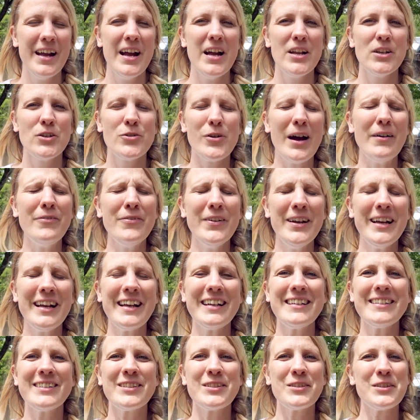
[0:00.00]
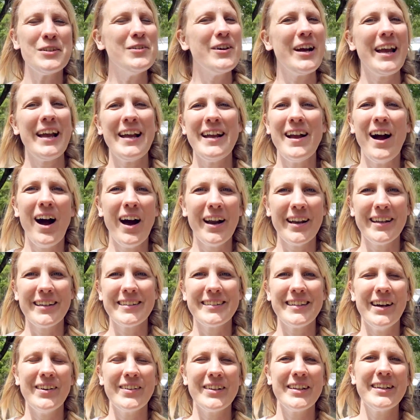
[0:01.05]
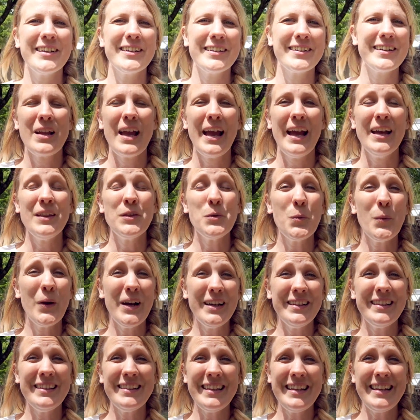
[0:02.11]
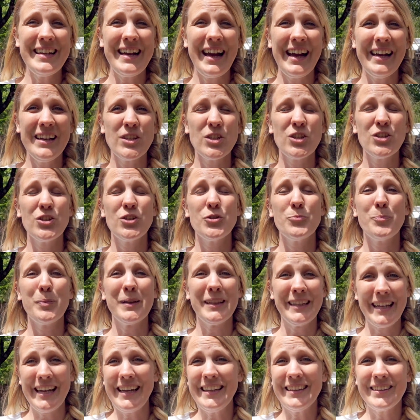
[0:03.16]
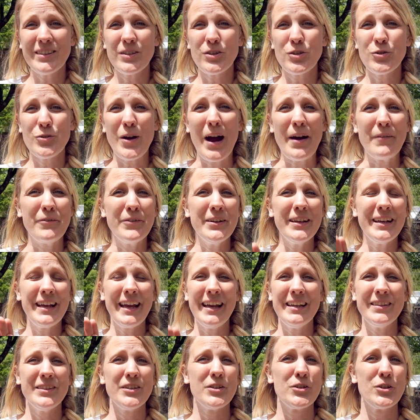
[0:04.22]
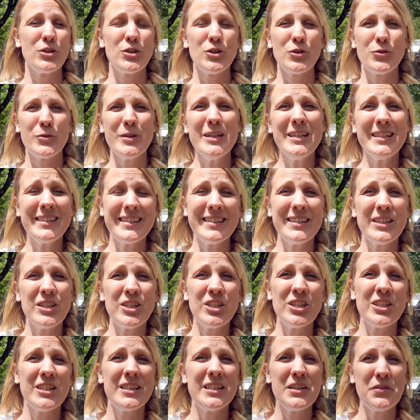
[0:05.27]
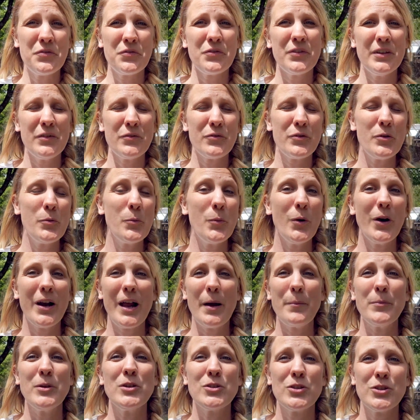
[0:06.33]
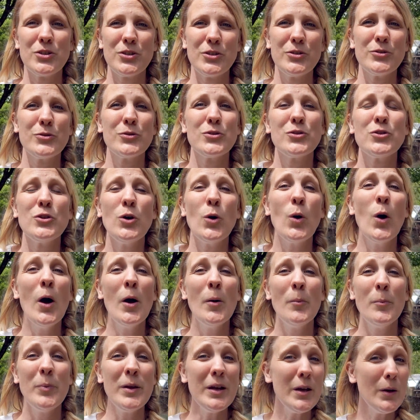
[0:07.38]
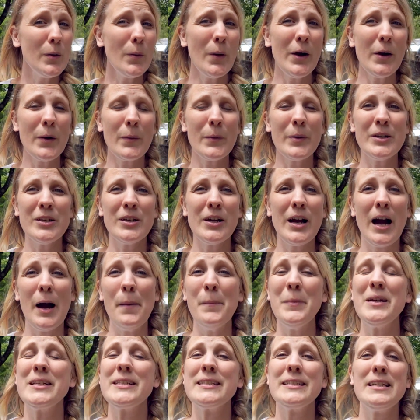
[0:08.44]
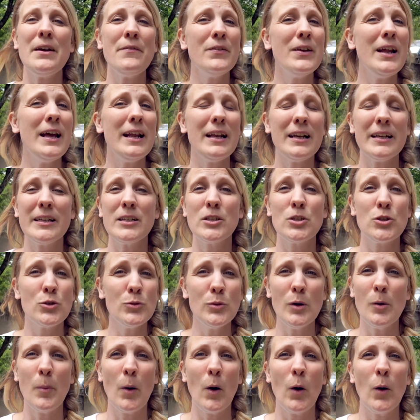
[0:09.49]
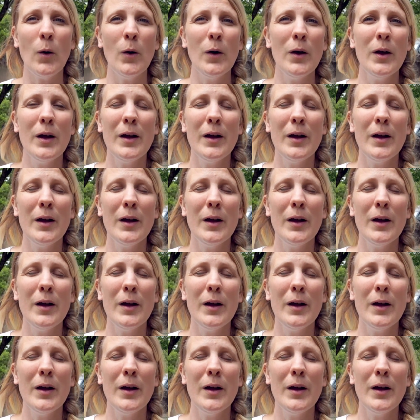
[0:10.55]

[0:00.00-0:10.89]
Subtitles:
Traffic is so chaotic down here, and the way that they kind of plan their traffic and their streets is just different from what I'm used to. So be aware when you come, it's definitely doable.